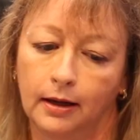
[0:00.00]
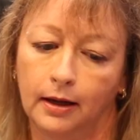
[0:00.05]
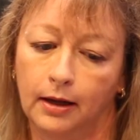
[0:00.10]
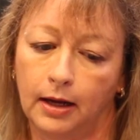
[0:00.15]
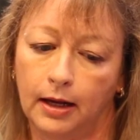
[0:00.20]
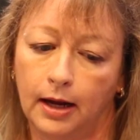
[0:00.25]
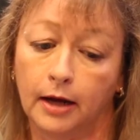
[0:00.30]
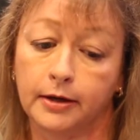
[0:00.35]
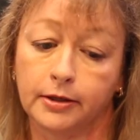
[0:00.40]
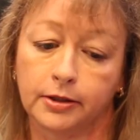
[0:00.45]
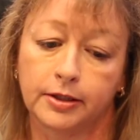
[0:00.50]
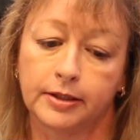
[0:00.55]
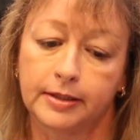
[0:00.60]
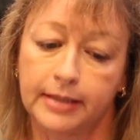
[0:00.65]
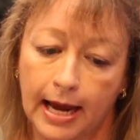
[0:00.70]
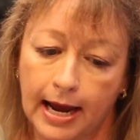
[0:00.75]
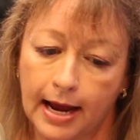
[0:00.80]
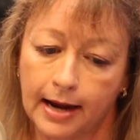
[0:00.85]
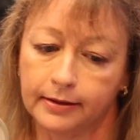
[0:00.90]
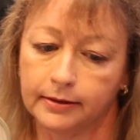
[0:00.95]

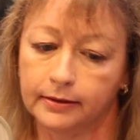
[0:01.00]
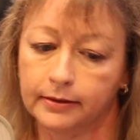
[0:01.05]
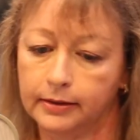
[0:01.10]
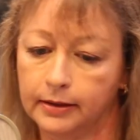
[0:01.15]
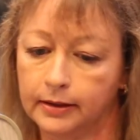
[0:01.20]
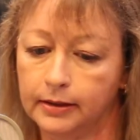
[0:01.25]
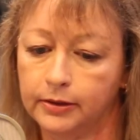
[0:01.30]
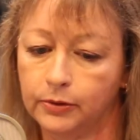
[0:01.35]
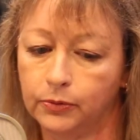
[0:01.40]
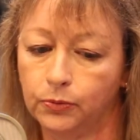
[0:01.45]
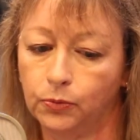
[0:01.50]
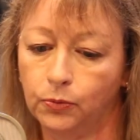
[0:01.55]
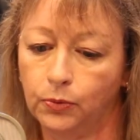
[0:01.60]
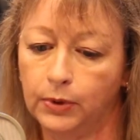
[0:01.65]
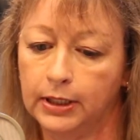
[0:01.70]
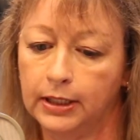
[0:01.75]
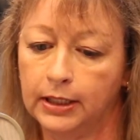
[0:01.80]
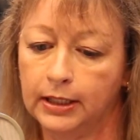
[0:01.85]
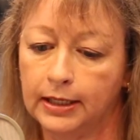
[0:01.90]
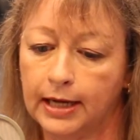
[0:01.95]
understand that
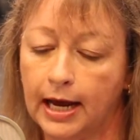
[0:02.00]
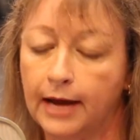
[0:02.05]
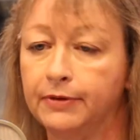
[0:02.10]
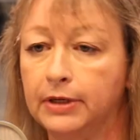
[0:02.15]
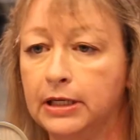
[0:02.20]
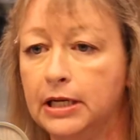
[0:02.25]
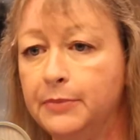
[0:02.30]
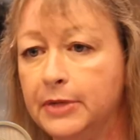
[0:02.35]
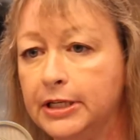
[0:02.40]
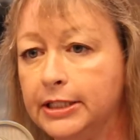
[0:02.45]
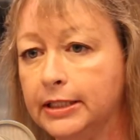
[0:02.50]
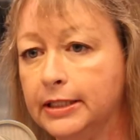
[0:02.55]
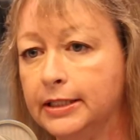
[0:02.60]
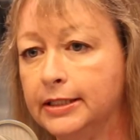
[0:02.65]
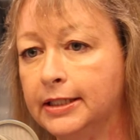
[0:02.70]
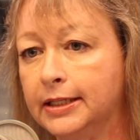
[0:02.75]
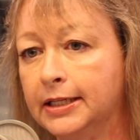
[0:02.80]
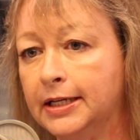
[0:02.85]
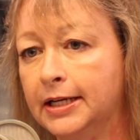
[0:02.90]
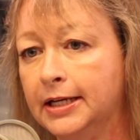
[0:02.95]
we have a limited
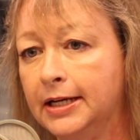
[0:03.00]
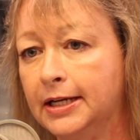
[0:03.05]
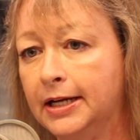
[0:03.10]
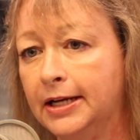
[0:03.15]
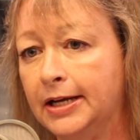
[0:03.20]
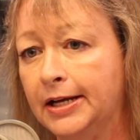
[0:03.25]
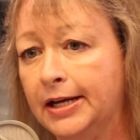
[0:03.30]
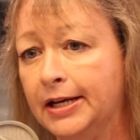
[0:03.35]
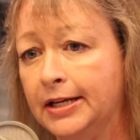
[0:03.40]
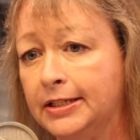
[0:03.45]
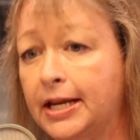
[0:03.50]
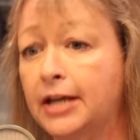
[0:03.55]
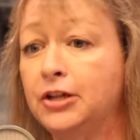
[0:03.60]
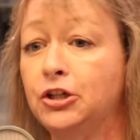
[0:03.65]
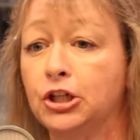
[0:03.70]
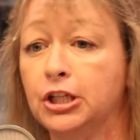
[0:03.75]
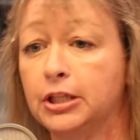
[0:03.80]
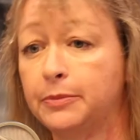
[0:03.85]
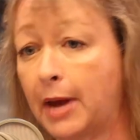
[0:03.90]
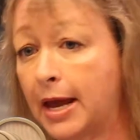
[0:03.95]
uh, attention
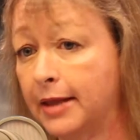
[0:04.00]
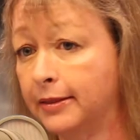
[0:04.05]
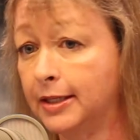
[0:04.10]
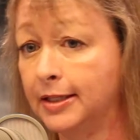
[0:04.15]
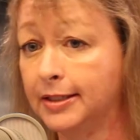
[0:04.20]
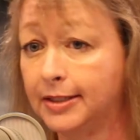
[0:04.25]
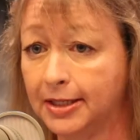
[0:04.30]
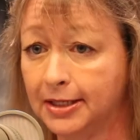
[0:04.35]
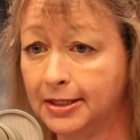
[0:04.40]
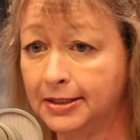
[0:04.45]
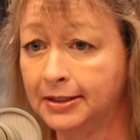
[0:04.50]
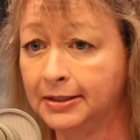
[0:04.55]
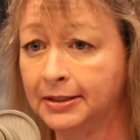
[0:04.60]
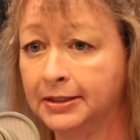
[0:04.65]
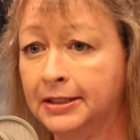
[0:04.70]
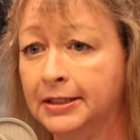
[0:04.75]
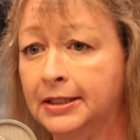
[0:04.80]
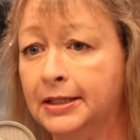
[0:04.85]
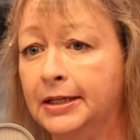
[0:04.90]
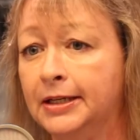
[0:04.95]
span these days,
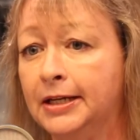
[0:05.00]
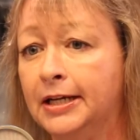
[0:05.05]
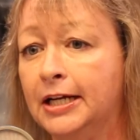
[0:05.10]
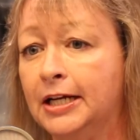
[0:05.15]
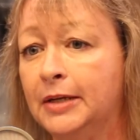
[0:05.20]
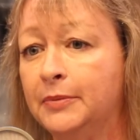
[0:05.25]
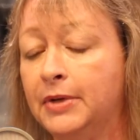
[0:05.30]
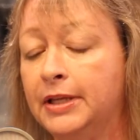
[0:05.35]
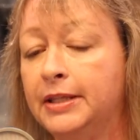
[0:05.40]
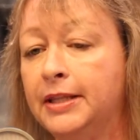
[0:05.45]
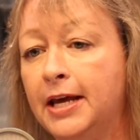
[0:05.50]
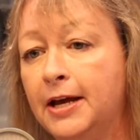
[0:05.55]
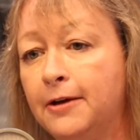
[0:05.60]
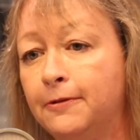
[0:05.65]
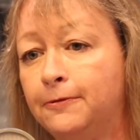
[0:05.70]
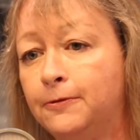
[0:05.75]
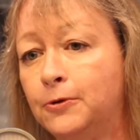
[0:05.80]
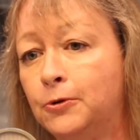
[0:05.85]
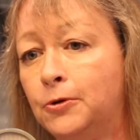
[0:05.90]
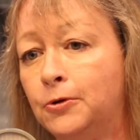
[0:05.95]
um, and
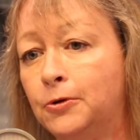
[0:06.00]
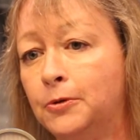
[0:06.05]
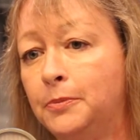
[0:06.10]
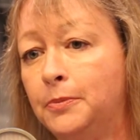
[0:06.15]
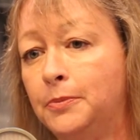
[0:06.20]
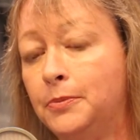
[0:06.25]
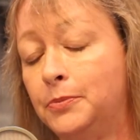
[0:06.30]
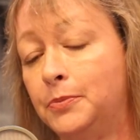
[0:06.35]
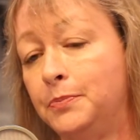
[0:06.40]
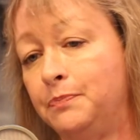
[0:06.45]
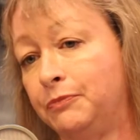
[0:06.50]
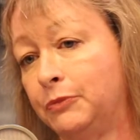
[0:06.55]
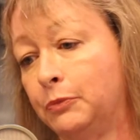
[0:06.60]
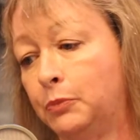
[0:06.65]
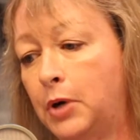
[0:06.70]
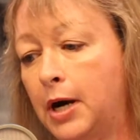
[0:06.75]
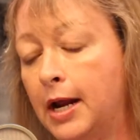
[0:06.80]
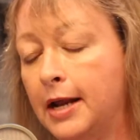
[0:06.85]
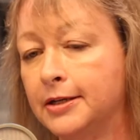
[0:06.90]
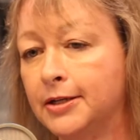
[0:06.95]
therefore
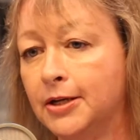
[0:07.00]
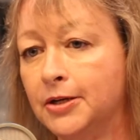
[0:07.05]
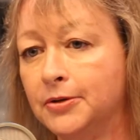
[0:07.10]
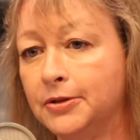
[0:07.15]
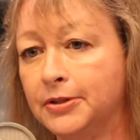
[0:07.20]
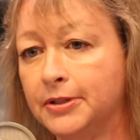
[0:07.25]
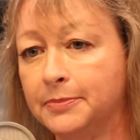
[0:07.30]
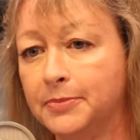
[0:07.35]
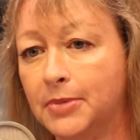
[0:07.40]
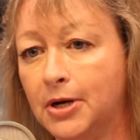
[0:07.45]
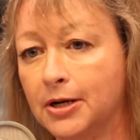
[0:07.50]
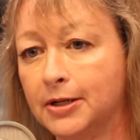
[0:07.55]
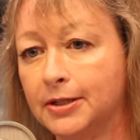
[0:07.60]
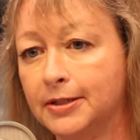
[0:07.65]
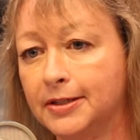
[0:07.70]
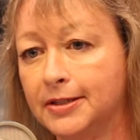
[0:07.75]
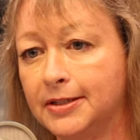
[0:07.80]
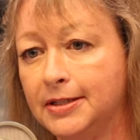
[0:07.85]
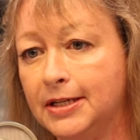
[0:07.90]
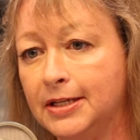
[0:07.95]
brand owners and marketers
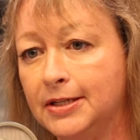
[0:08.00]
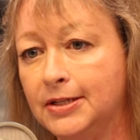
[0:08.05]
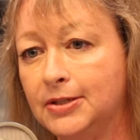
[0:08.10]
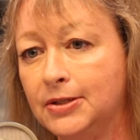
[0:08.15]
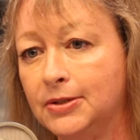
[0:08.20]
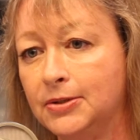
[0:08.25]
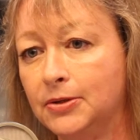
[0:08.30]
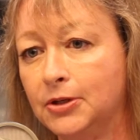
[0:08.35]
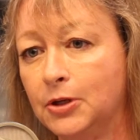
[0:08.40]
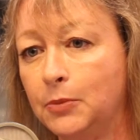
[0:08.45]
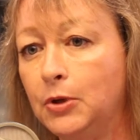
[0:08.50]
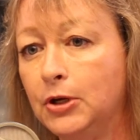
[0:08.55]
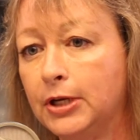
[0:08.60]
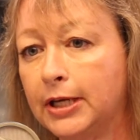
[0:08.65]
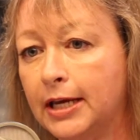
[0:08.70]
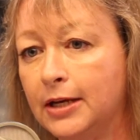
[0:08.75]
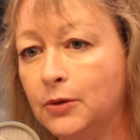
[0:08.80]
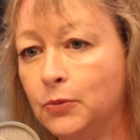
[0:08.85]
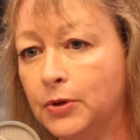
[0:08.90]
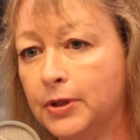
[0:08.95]
need to
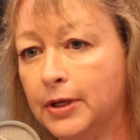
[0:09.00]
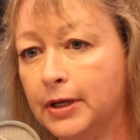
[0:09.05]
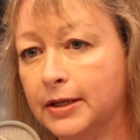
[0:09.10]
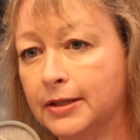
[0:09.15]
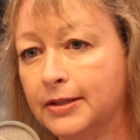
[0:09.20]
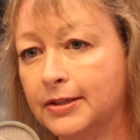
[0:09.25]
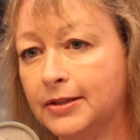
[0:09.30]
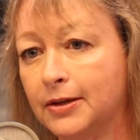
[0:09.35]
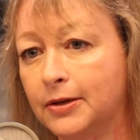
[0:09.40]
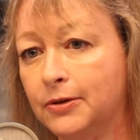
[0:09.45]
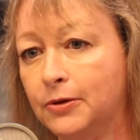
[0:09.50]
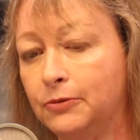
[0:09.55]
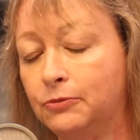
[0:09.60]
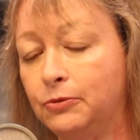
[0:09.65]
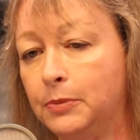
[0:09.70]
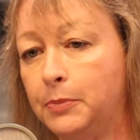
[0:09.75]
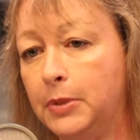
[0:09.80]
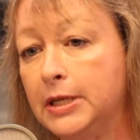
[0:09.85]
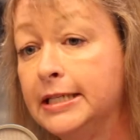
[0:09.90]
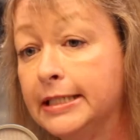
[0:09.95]
communicate with us
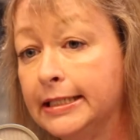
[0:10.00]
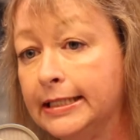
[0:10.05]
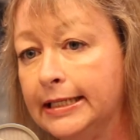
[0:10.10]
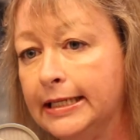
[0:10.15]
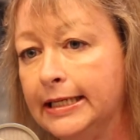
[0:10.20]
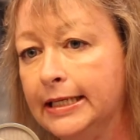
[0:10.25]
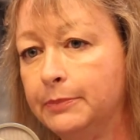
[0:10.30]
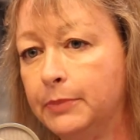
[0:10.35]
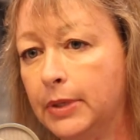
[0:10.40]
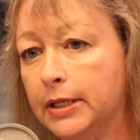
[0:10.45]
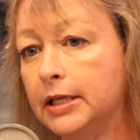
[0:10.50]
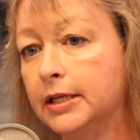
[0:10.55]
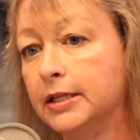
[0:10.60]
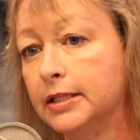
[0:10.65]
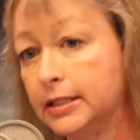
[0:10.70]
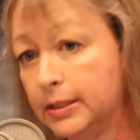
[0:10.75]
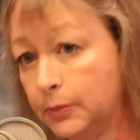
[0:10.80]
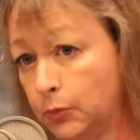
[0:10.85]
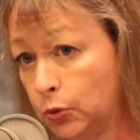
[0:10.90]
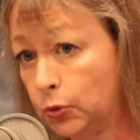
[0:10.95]
repeatedly, but in
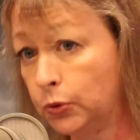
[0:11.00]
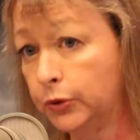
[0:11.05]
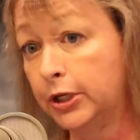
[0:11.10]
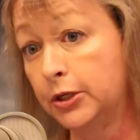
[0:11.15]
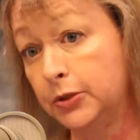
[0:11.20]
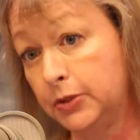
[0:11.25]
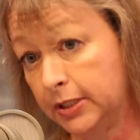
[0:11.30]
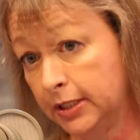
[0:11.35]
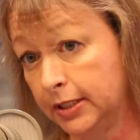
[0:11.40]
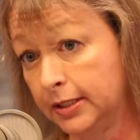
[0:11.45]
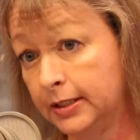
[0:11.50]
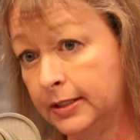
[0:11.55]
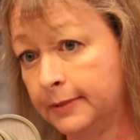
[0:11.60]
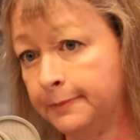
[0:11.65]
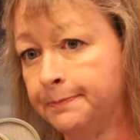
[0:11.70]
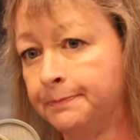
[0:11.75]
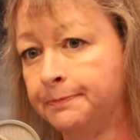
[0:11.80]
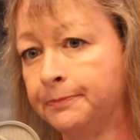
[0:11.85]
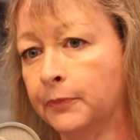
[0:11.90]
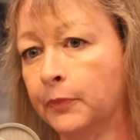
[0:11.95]
small doses,
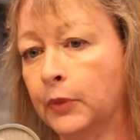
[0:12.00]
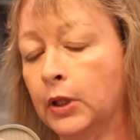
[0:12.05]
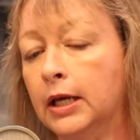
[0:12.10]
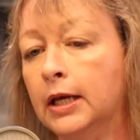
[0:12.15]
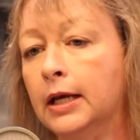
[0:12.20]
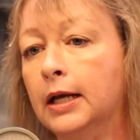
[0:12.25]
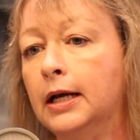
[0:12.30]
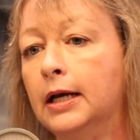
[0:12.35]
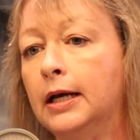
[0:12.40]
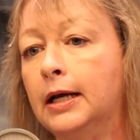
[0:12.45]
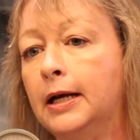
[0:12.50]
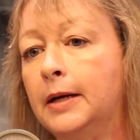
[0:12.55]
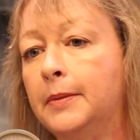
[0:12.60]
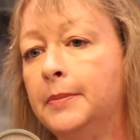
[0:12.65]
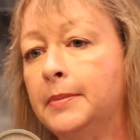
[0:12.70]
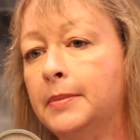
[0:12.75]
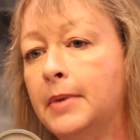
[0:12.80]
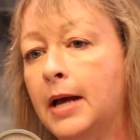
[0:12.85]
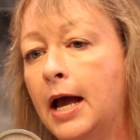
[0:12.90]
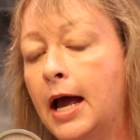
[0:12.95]
mm. um,
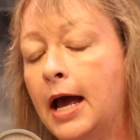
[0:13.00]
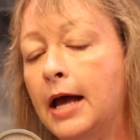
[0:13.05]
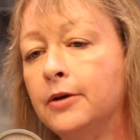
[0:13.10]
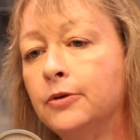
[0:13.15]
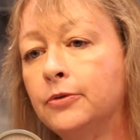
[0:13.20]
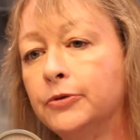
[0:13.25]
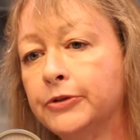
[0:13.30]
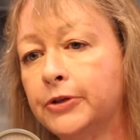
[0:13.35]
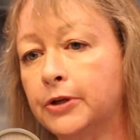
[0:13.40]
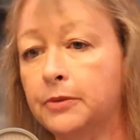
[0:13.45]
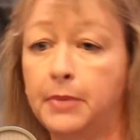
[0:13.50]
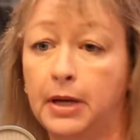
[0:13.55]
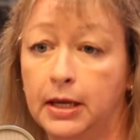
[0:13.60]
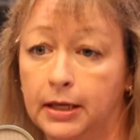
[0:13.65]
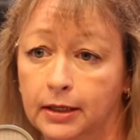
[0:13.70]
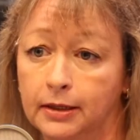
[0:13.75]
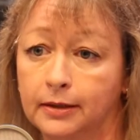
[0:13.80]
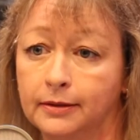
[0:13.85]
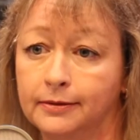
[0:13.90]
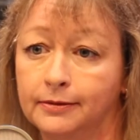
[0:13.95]
and also make
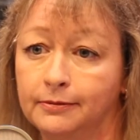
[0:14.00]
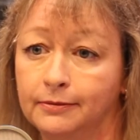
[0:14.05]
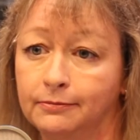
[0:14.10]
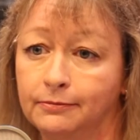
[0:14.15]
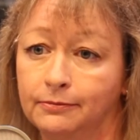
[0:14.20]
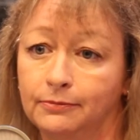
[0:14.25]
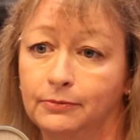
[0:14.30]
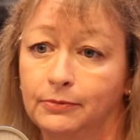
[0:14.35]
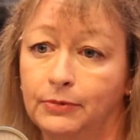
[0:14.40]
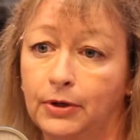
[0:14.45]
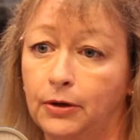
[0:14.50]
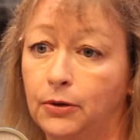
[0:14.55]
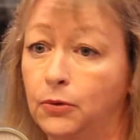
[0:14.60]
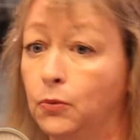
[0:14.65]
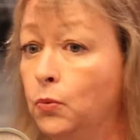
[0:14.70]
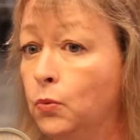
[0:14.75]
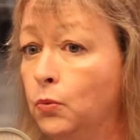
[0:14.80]
it. You know,